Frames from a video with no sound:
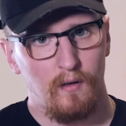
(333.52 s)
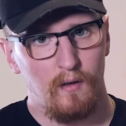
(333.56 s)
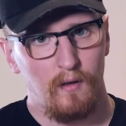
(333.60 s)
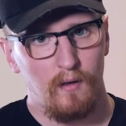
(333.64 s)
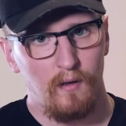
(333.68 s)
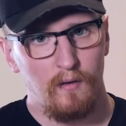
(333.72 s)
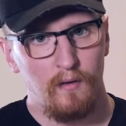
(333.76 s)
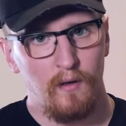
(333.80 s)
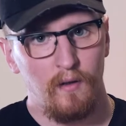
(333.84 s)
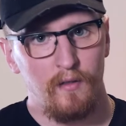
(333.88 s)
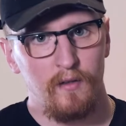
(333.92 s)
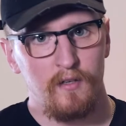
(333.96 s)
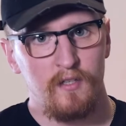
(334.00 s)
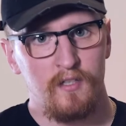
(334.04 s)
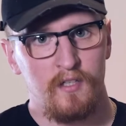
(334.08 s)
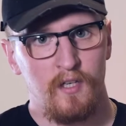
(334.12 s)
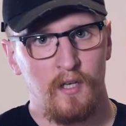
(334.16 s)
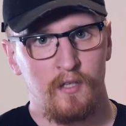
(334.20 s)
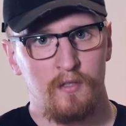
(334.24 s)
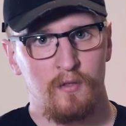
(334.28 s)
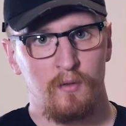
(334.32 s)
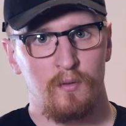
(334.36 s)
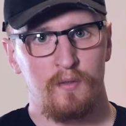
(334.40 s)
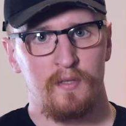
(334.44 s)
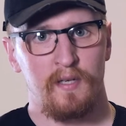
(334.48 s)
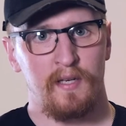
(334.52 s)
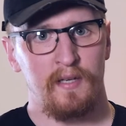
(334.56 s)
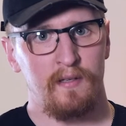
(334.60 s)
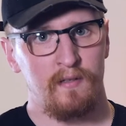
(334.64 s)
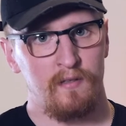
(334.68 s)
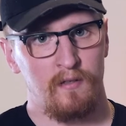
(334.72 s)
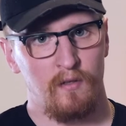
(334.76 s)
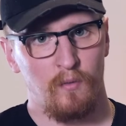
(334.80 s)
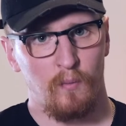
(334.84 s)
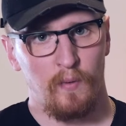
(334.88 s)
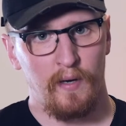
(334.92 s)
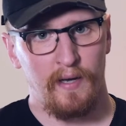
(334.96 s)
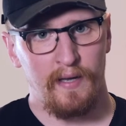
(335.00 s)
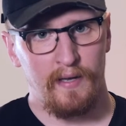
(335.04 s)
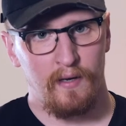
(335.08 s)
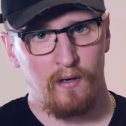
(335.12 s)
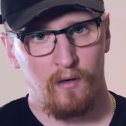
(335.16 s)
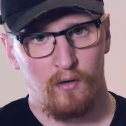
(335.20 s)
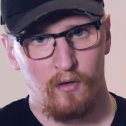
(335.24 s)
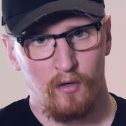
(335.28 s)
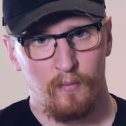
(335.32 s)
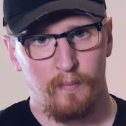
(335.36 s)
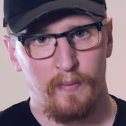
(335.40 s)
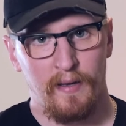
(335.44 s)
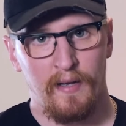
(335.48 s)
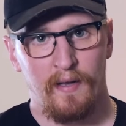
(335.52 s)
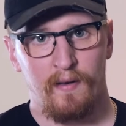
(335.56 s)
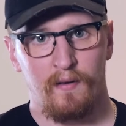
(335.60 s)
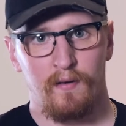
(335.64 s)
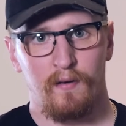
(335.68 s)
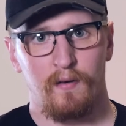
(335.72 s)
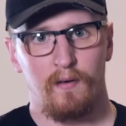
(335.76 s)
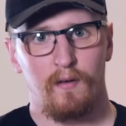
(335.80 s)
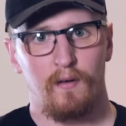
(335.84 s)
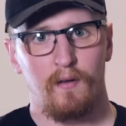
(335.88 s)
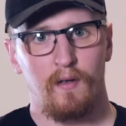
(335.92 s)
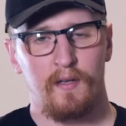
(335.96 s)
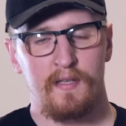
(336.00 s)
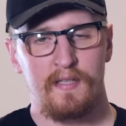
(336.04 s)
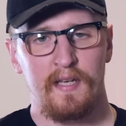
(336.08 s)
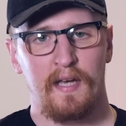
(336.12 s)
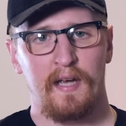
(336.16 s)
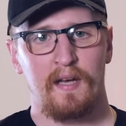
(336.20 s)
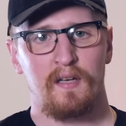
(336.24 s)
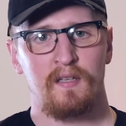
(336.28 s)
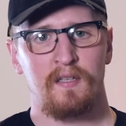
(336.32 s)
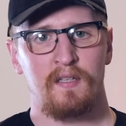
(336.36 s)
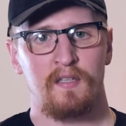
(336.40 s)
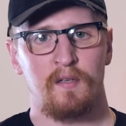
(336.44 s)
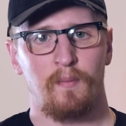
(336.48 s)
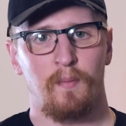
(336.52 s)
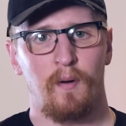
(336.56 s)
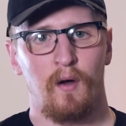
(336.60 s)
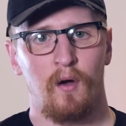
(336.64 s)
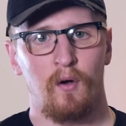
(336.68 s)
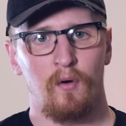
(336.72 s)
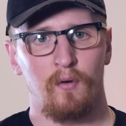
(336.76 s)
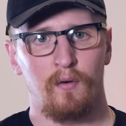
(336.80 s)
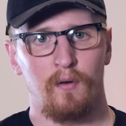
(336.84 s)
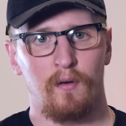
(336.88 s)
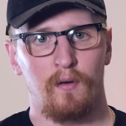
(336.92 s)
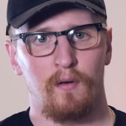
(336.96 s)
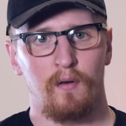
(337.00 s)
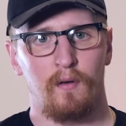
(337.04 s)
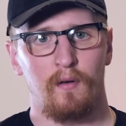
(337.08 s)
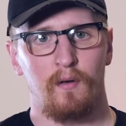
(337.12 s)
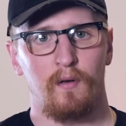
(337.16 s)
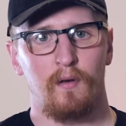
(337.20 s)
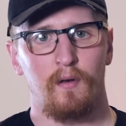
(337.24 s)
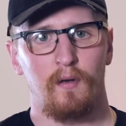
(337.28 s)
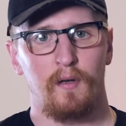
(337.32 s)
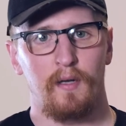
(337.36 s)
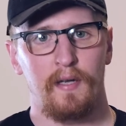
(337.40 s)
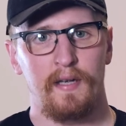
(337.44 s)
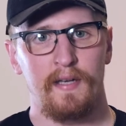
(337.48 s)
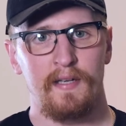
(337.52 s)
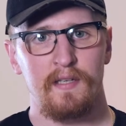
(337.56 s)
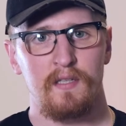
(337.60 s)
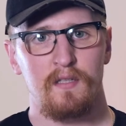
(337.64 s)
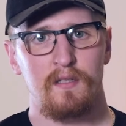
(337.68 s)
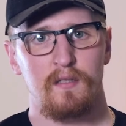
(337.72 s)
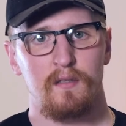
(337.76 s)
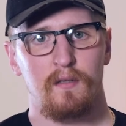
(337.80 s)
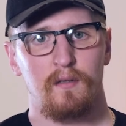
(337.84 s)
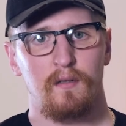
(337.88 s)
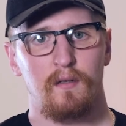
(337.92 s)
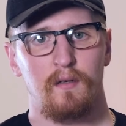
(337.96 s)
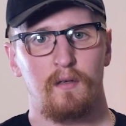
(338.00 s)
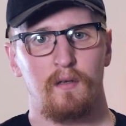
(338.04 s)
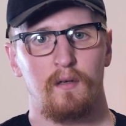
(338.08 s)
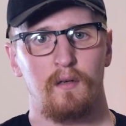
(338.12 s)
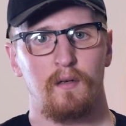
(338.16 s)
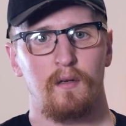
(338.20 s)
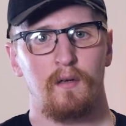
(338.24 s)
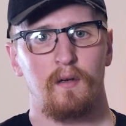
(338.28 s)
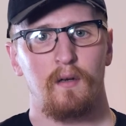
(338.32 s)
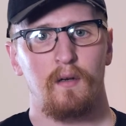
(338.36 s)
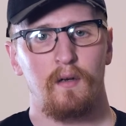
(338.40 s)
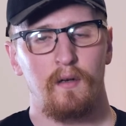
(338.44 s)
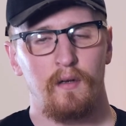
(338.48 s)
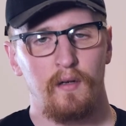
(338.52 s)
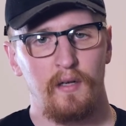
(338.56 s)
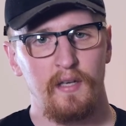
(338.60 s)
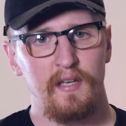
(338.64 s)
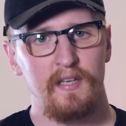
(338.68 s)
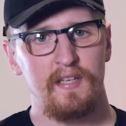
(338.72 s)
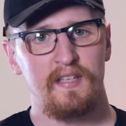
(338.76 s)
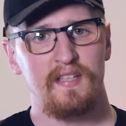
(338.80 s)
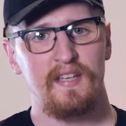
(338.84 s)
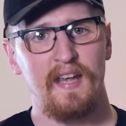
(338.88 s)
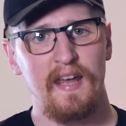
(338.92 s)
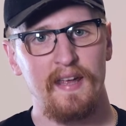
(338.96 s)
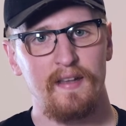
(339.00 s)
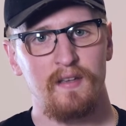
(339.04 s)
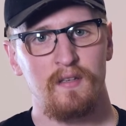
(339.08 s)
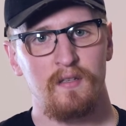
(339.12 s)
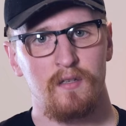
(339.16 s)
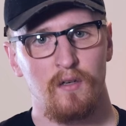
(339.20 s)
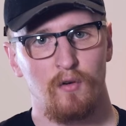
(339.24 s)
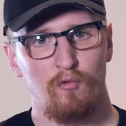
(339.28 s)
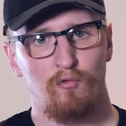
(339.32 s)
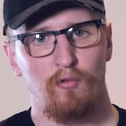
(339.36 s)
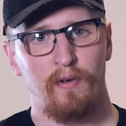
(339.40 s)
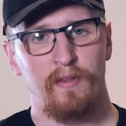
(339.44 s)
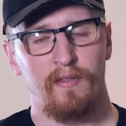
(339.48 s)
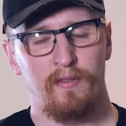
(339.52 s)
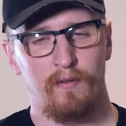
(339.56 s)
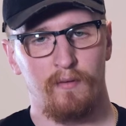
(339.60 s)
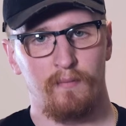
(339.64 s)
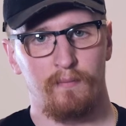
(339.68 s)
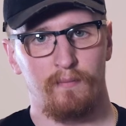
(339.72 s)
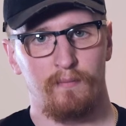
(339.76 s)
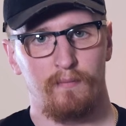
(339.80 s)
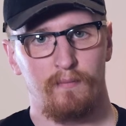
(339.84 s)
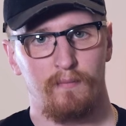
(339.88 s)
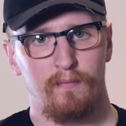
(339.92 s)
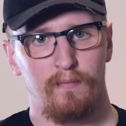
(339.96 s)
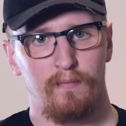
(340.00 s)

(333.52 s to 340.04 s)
Another subtlety to the way Conor Benn attacks his opponent is he sets a rhythm.